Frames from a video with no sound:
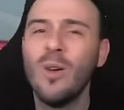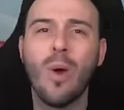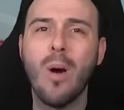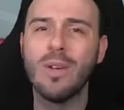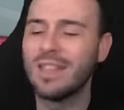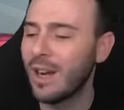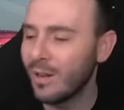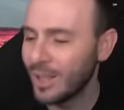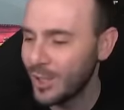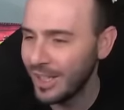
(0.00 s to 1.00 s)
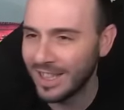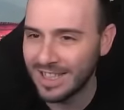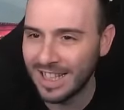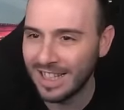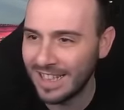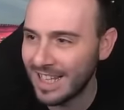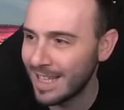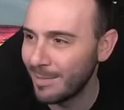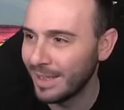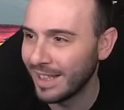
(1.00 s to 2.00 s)
Why was that on the shield? Because th that's
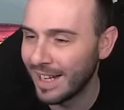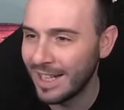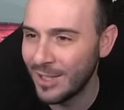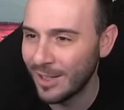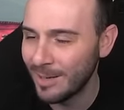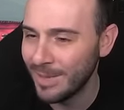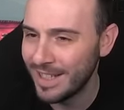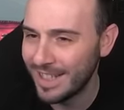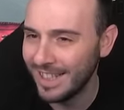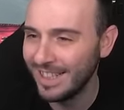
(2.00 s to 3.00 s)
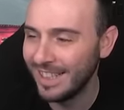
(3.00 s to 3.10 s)
something that I literally missed.